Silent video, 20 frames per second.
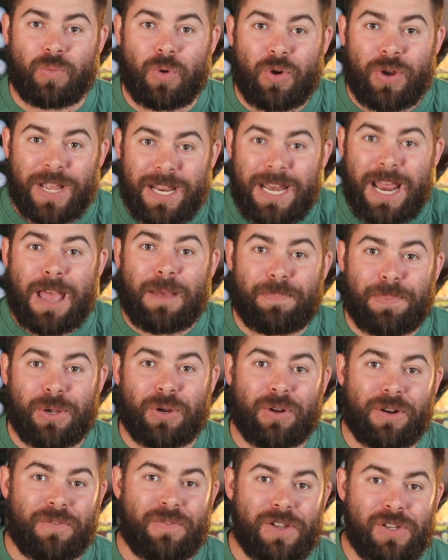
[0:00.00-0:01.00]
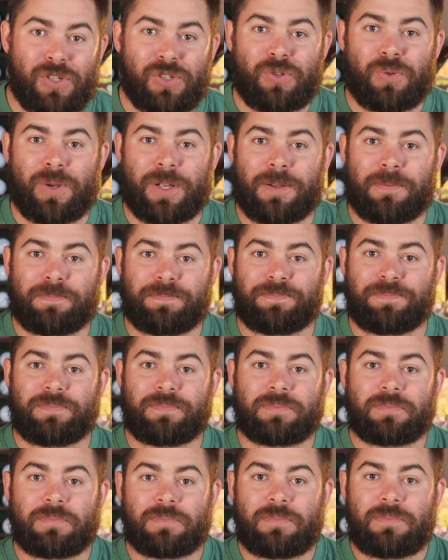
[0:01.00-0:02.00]
We're in that period of history.
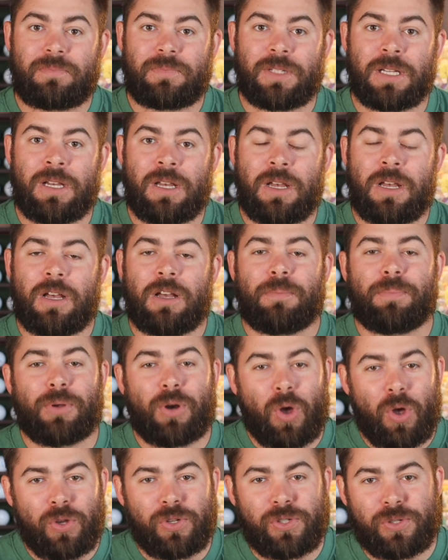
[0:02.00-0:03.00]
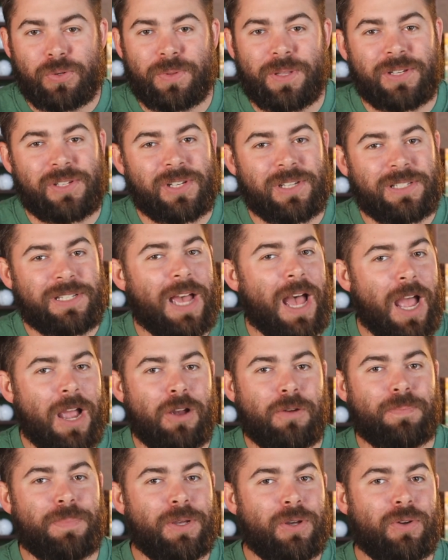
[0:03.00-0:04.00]
But also, this
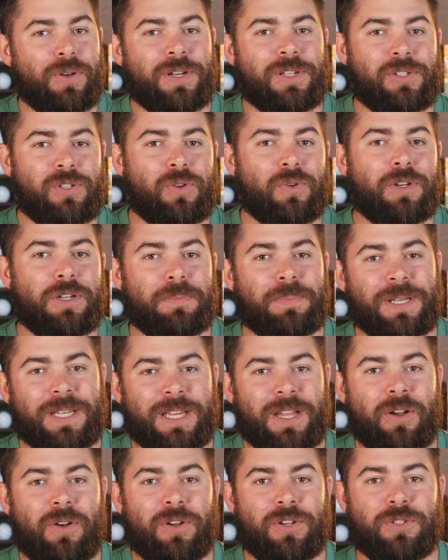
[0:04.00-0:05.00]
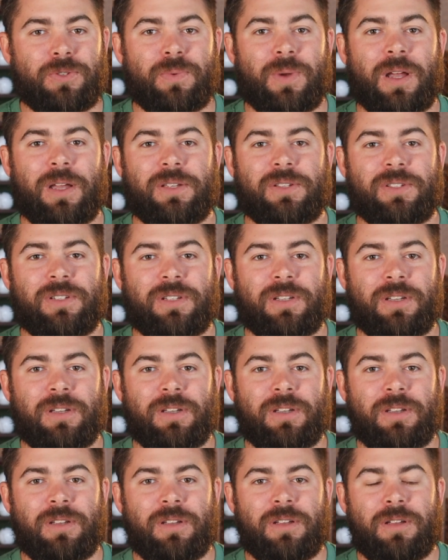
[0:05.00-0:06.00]
entire period is going to be characterized
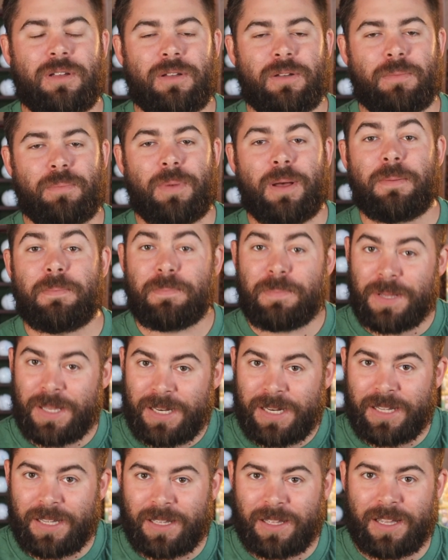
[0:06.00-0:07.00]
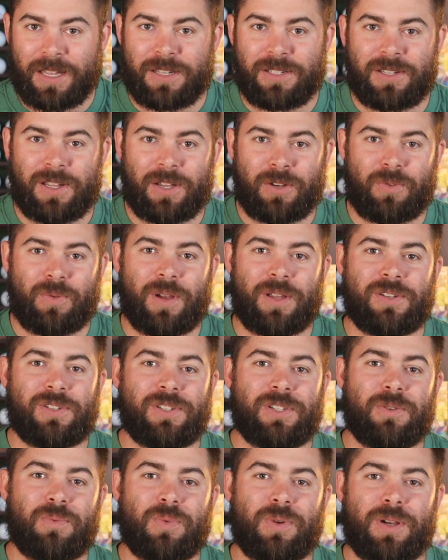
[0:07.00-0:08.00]
by many
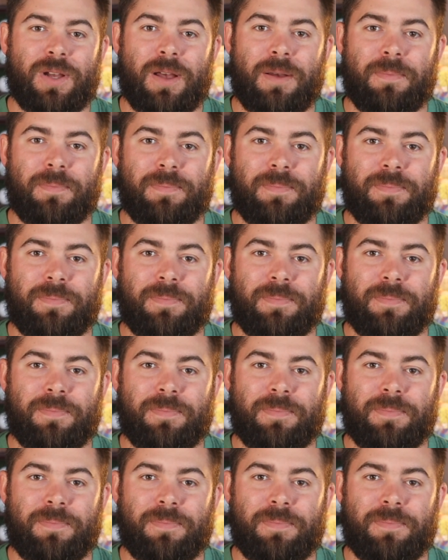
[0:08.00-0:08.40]
Antichrists that will come.